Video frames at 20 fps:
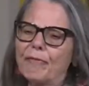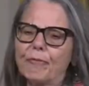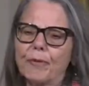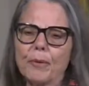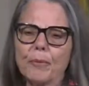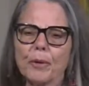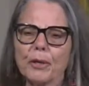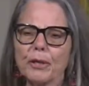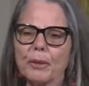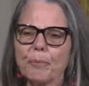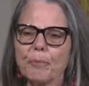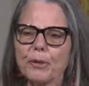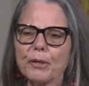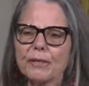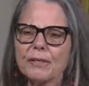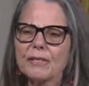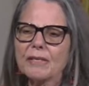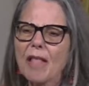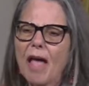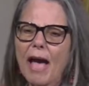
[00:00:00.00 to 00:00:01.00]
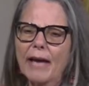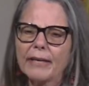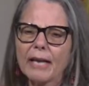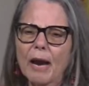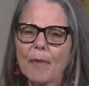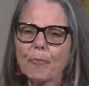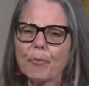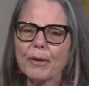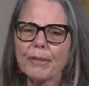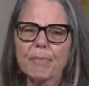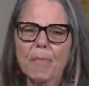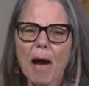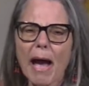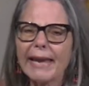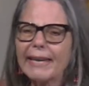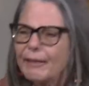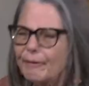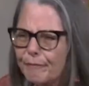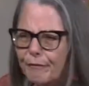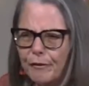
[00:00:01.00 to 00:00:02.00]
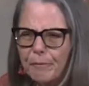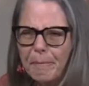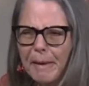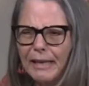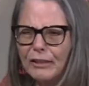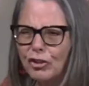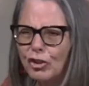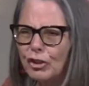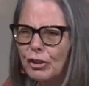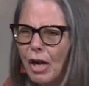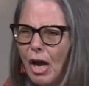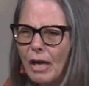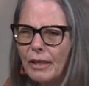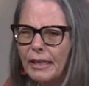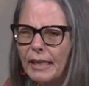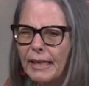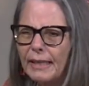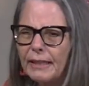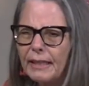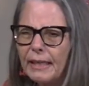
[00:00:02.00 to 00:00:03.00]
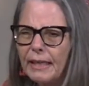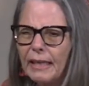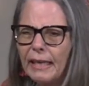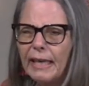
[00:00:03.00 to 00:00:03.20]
if we were going to put a slide up with my information on it.